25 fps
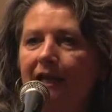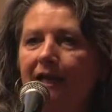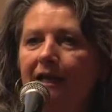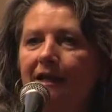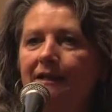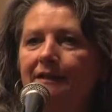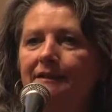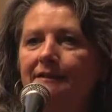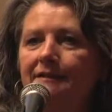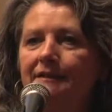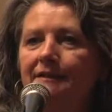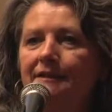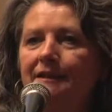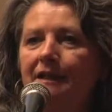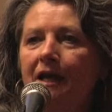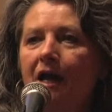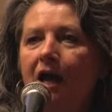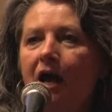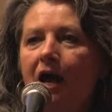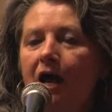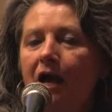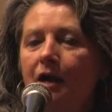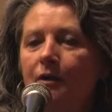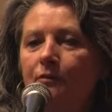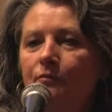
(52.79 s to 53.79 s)
and
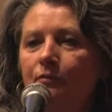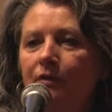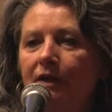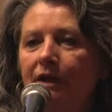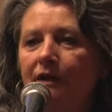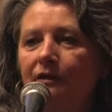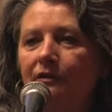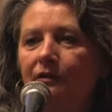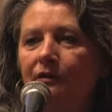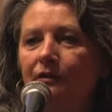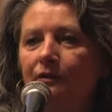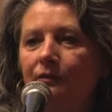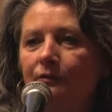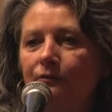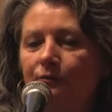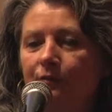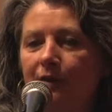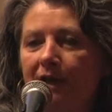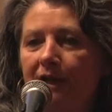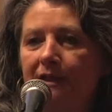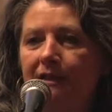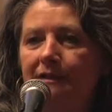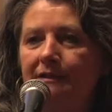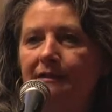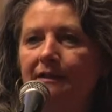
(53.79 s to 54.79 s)
I re-
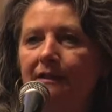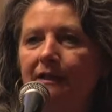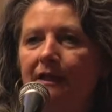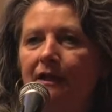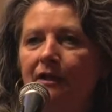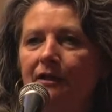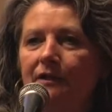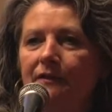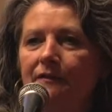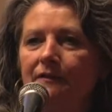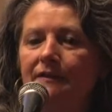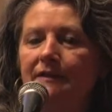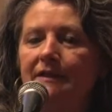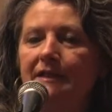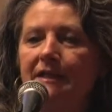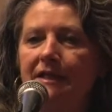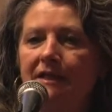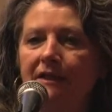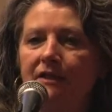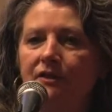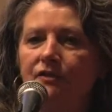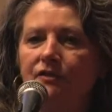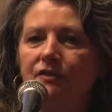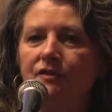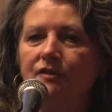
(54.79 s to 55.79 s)
read uh,
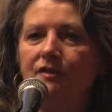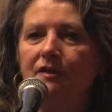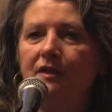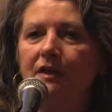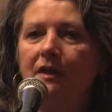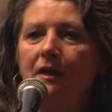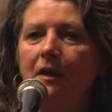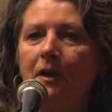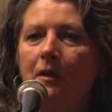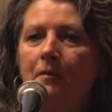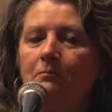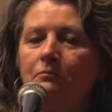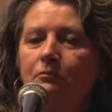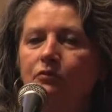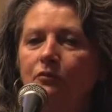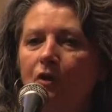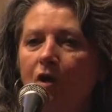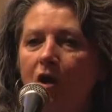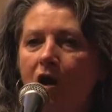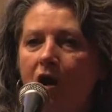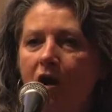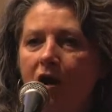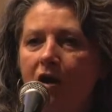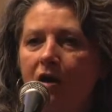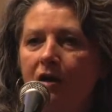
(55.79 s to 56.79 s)
Nick's
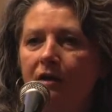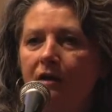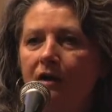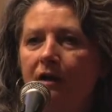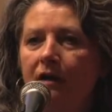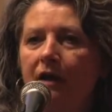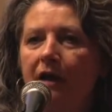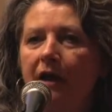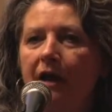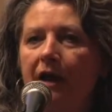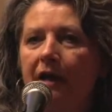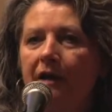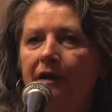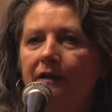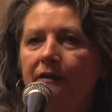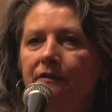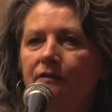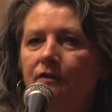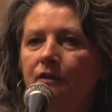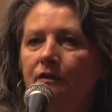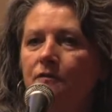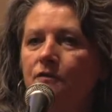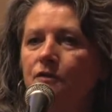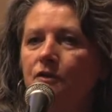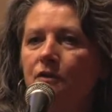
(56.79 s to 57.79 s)
blog
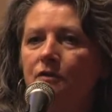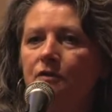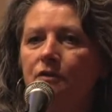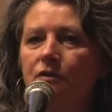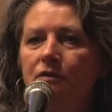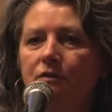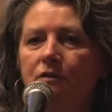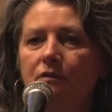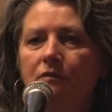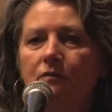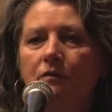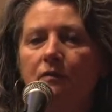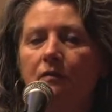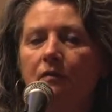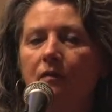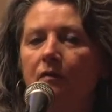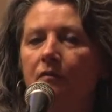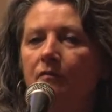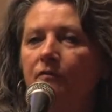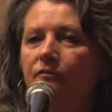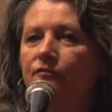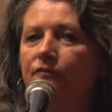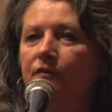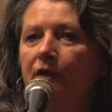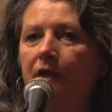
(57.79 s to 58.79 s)
and just
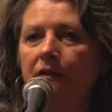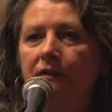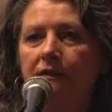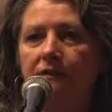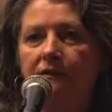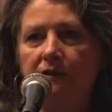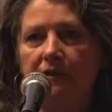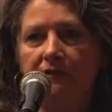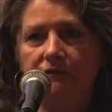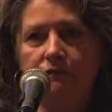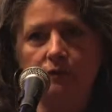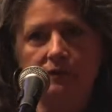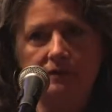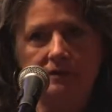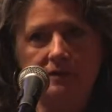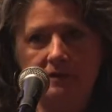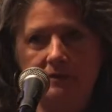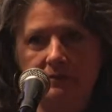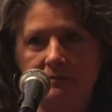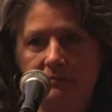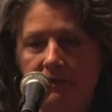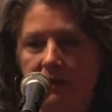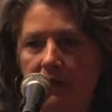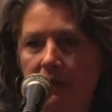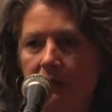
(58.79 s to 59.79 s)
fell in love with
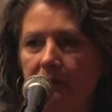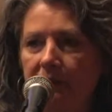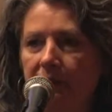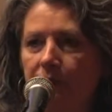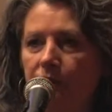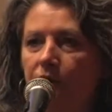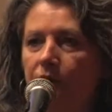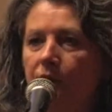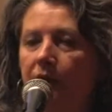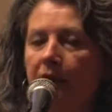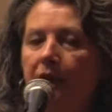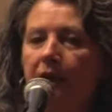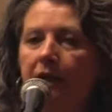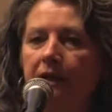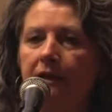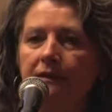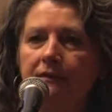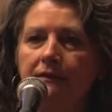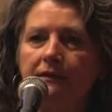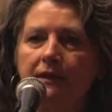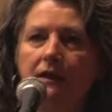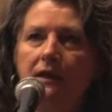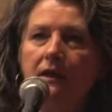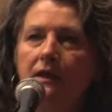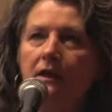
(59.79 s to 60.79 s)
him. I mean, you can't
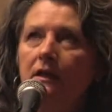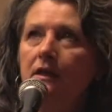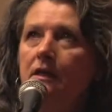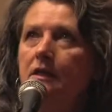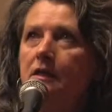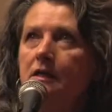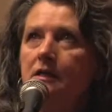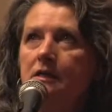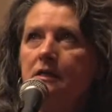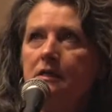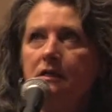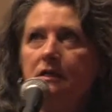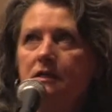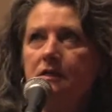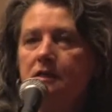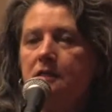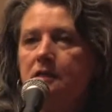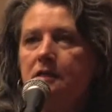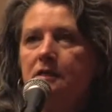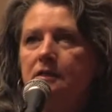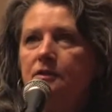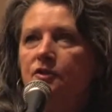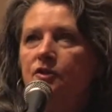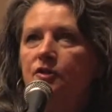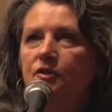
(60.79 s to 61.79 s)

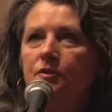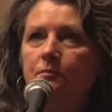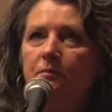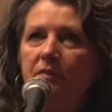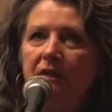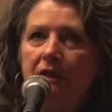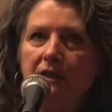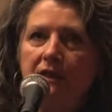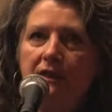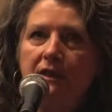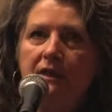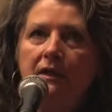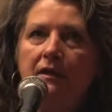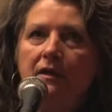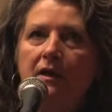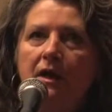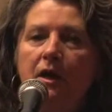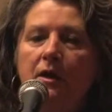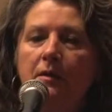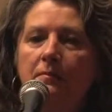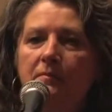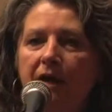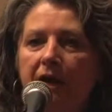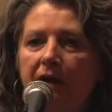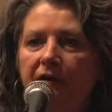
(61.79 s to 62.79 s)
speak
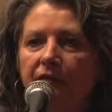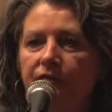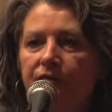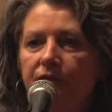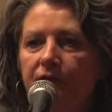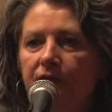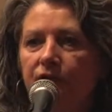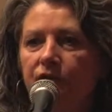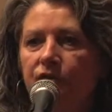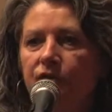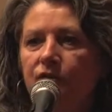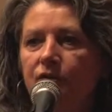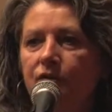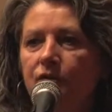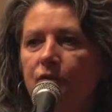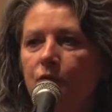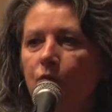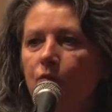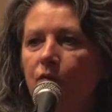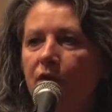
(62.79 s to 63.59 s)
about this